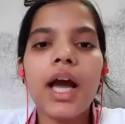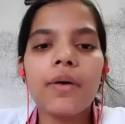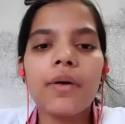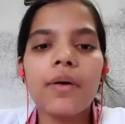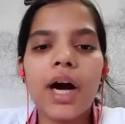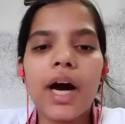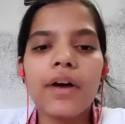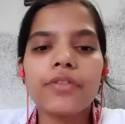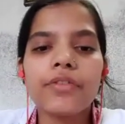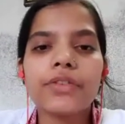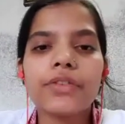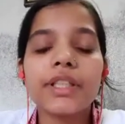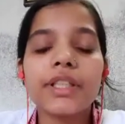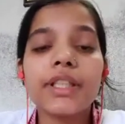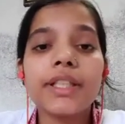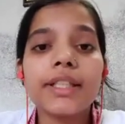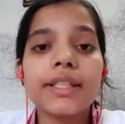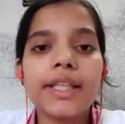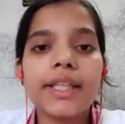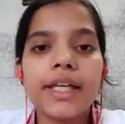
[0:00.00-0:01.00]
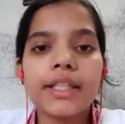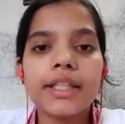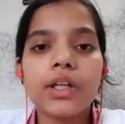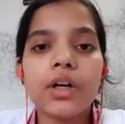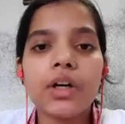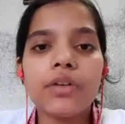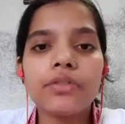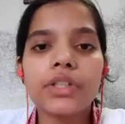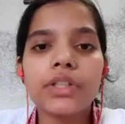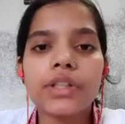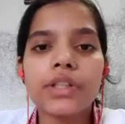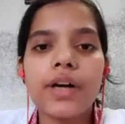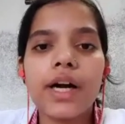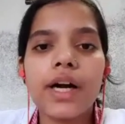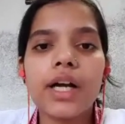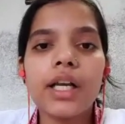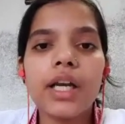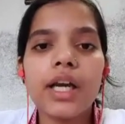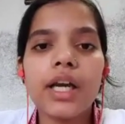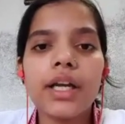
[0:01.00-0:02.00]
After the death of
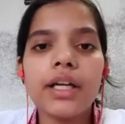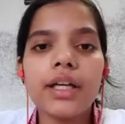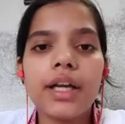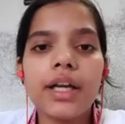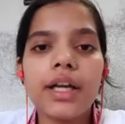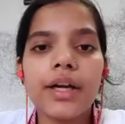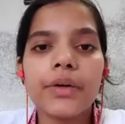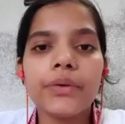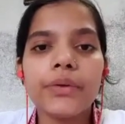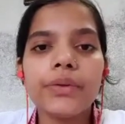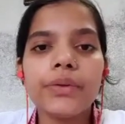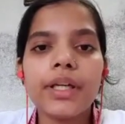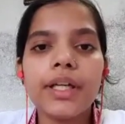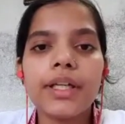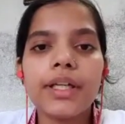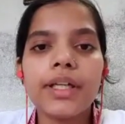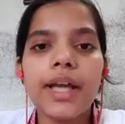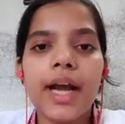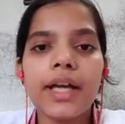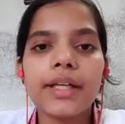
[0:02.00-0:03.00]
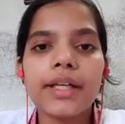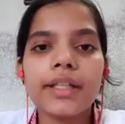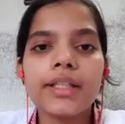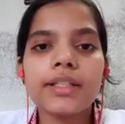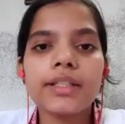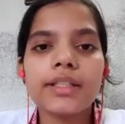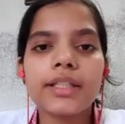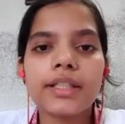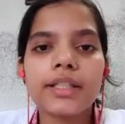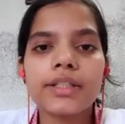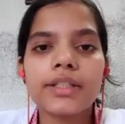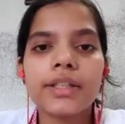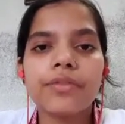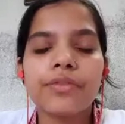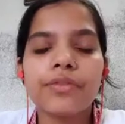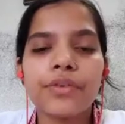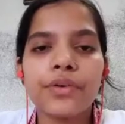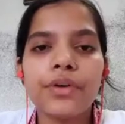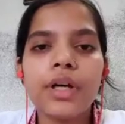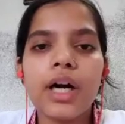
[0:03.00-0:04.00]
Jawaharlal Nehru in
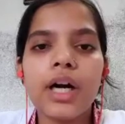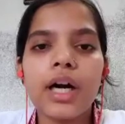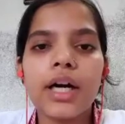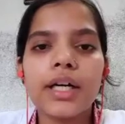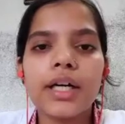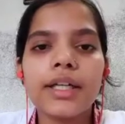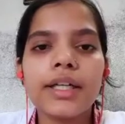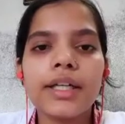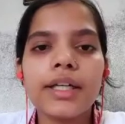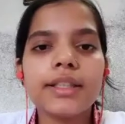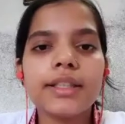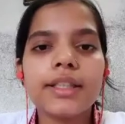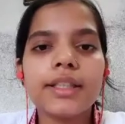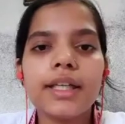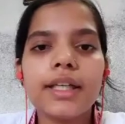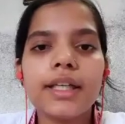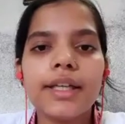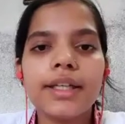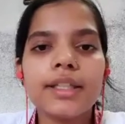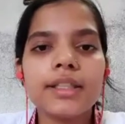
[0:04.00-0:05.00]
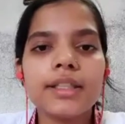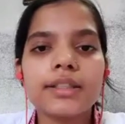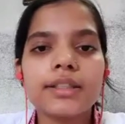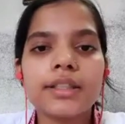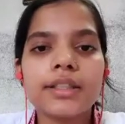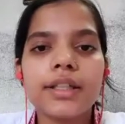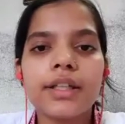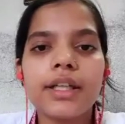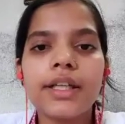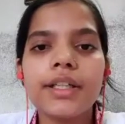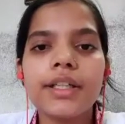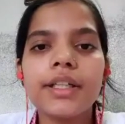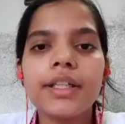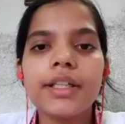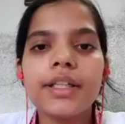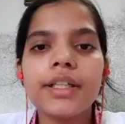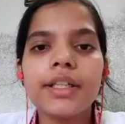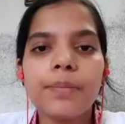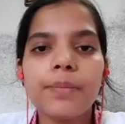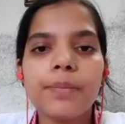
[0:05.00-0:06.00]
1964, under the leaders,
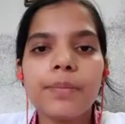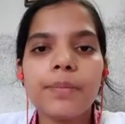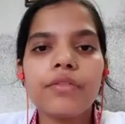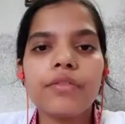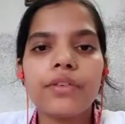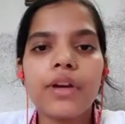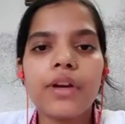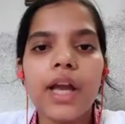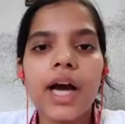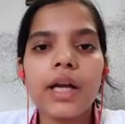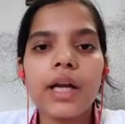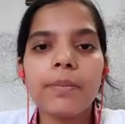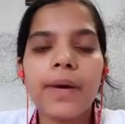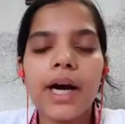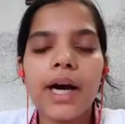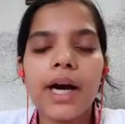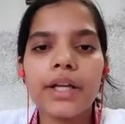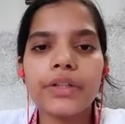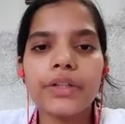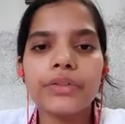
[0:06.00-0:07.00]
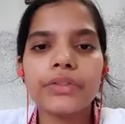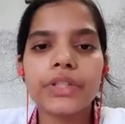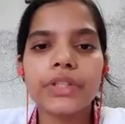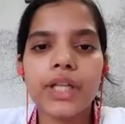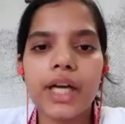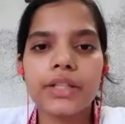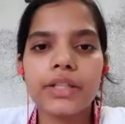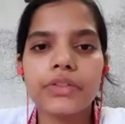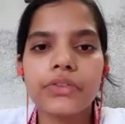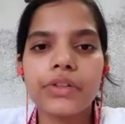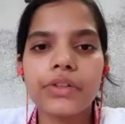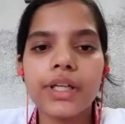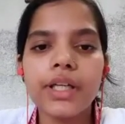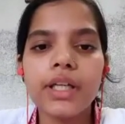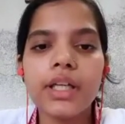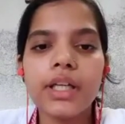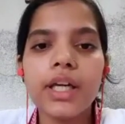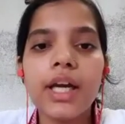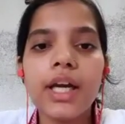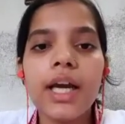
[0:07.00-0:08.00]
leadership of Lal Bahadur Shastri,
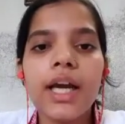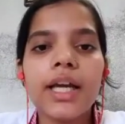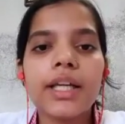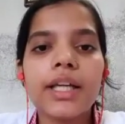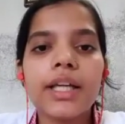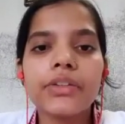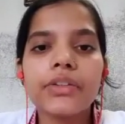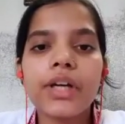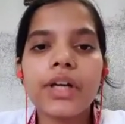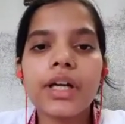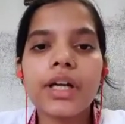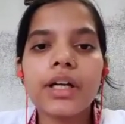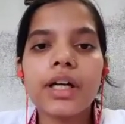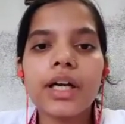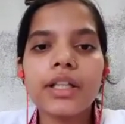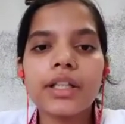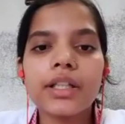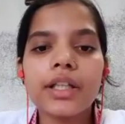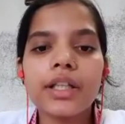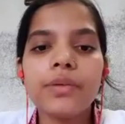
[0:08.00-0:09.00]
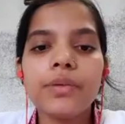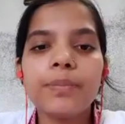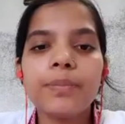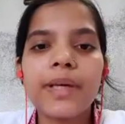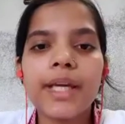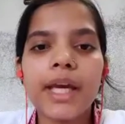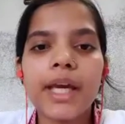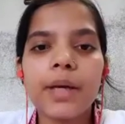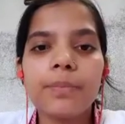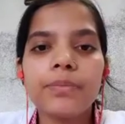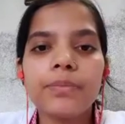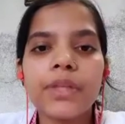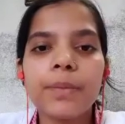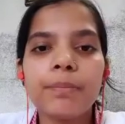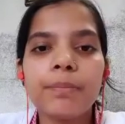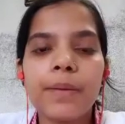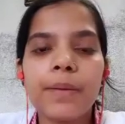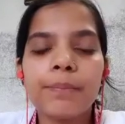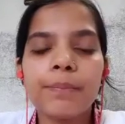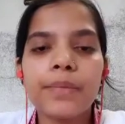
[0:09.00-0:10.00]
Indira Gandhi became the
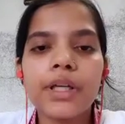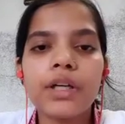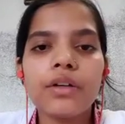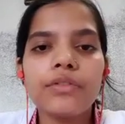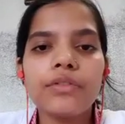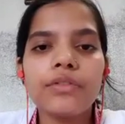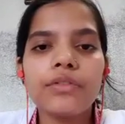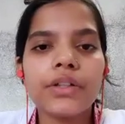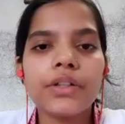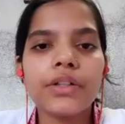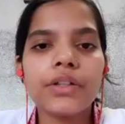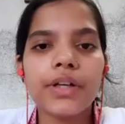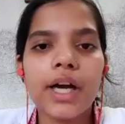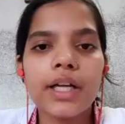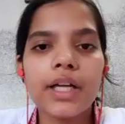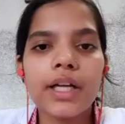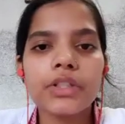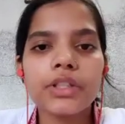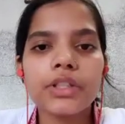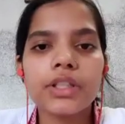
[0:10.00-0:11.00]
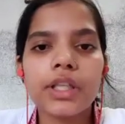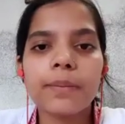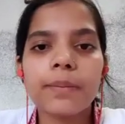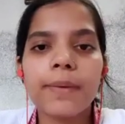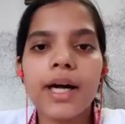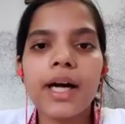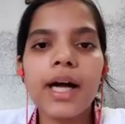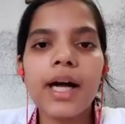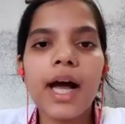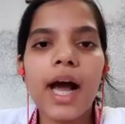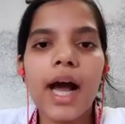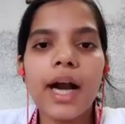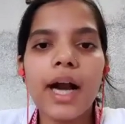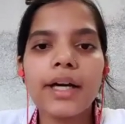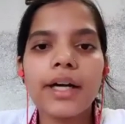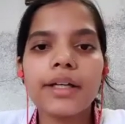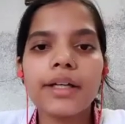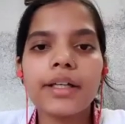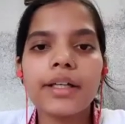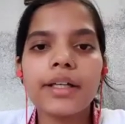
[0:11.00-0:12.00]
member of the Rajya Sabha
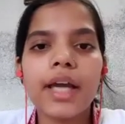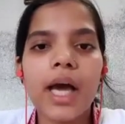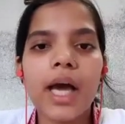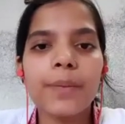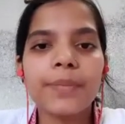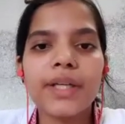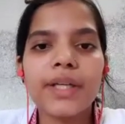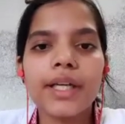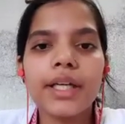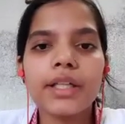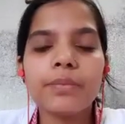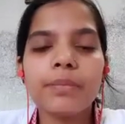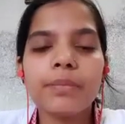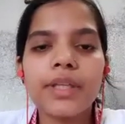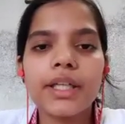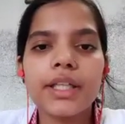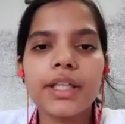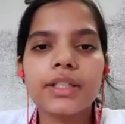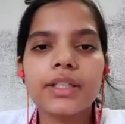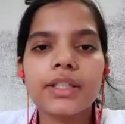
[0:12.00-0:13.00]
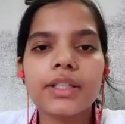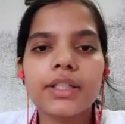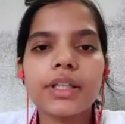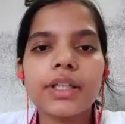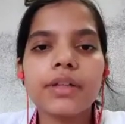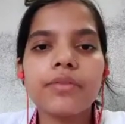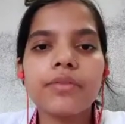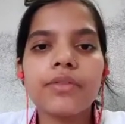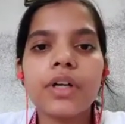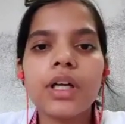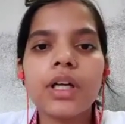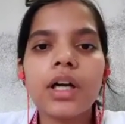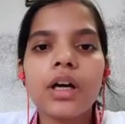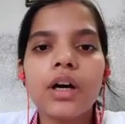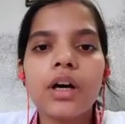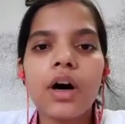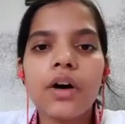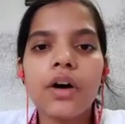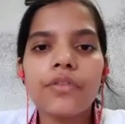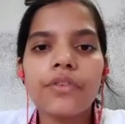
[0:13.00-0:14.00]
and uh, cabinet minister
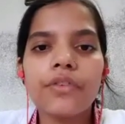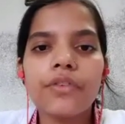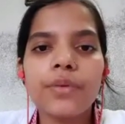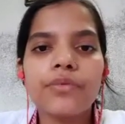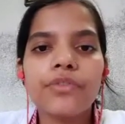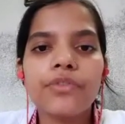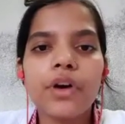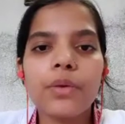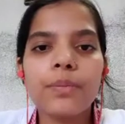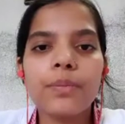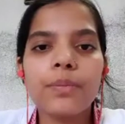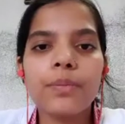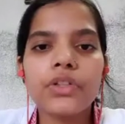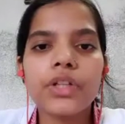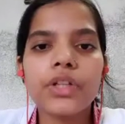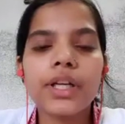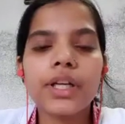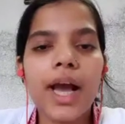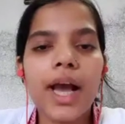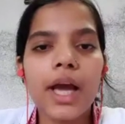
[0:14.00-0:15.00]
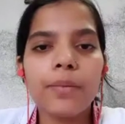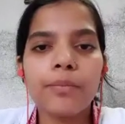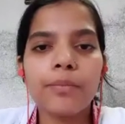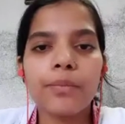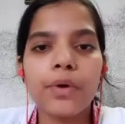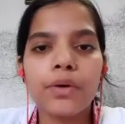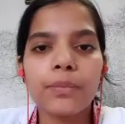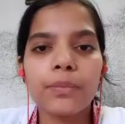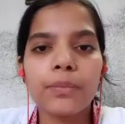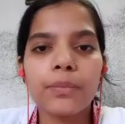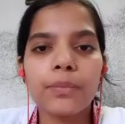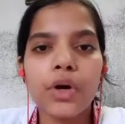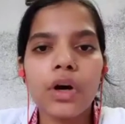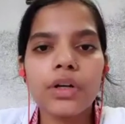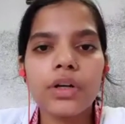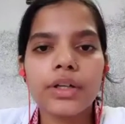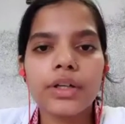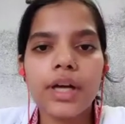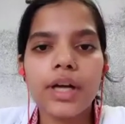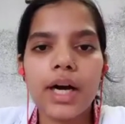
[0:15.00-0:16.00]
of information and
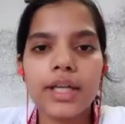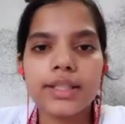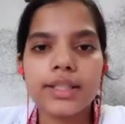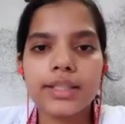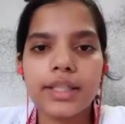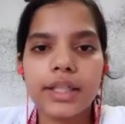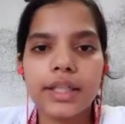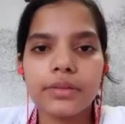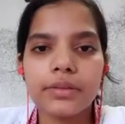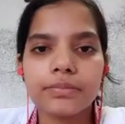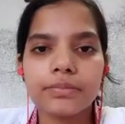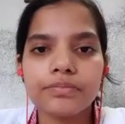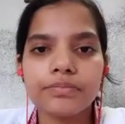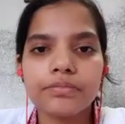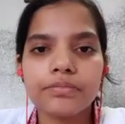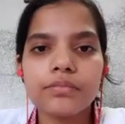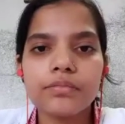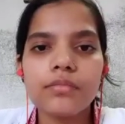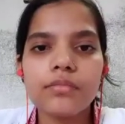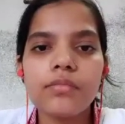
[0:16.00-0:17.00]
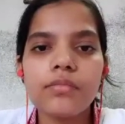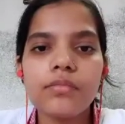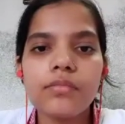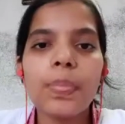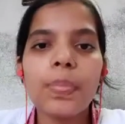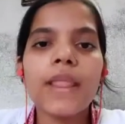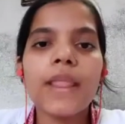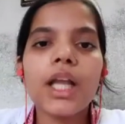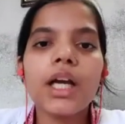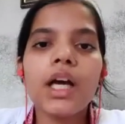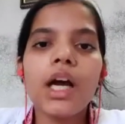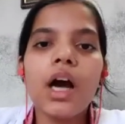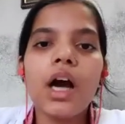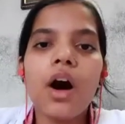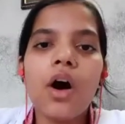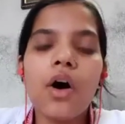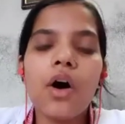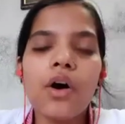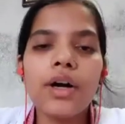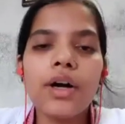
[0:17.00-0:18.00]
broadcasting.
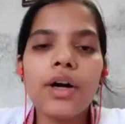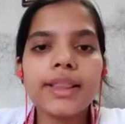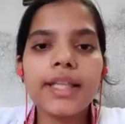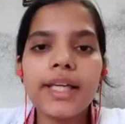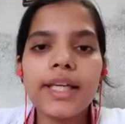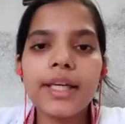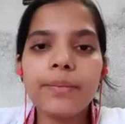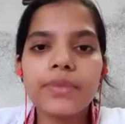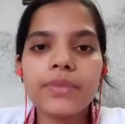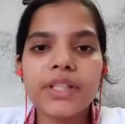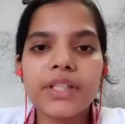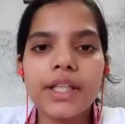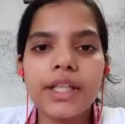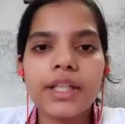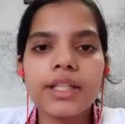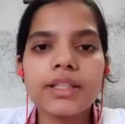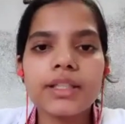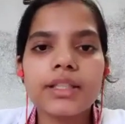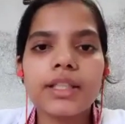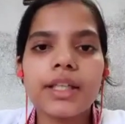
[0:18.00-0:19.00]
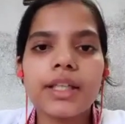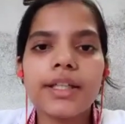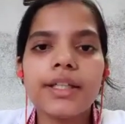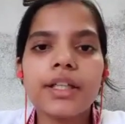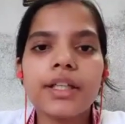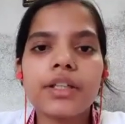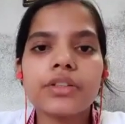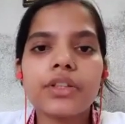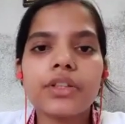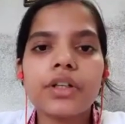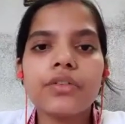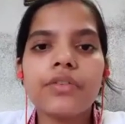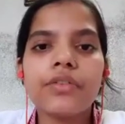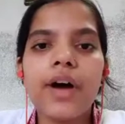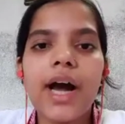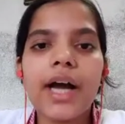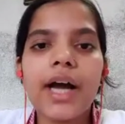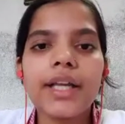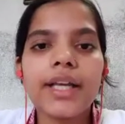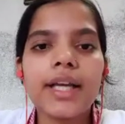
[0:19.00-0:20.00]
All the senior leaders of
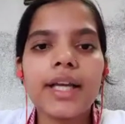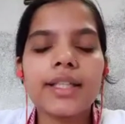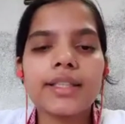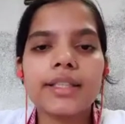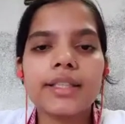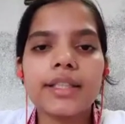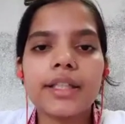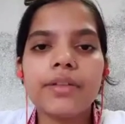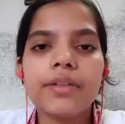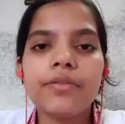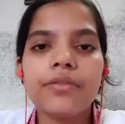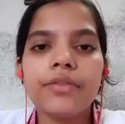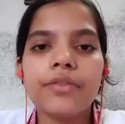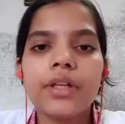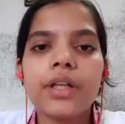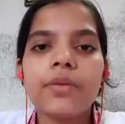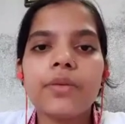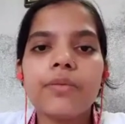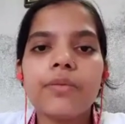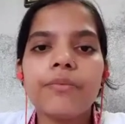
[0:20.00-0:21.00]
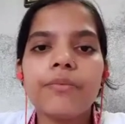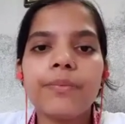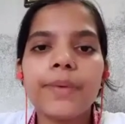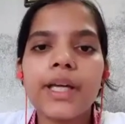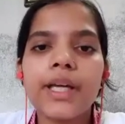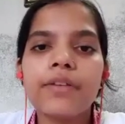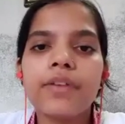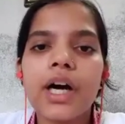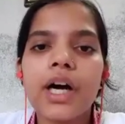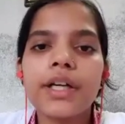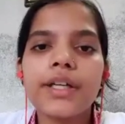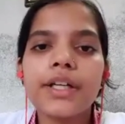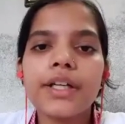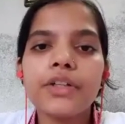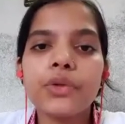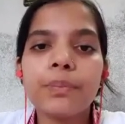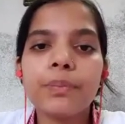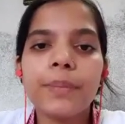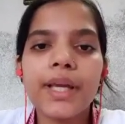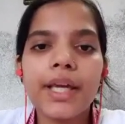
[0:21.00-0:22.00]
INC
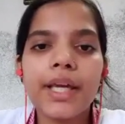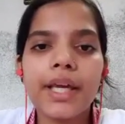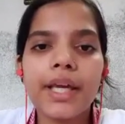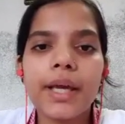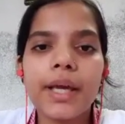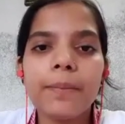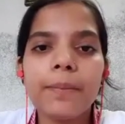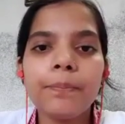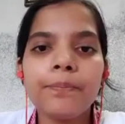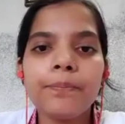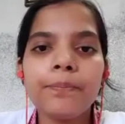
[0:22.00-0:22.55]
wanted to become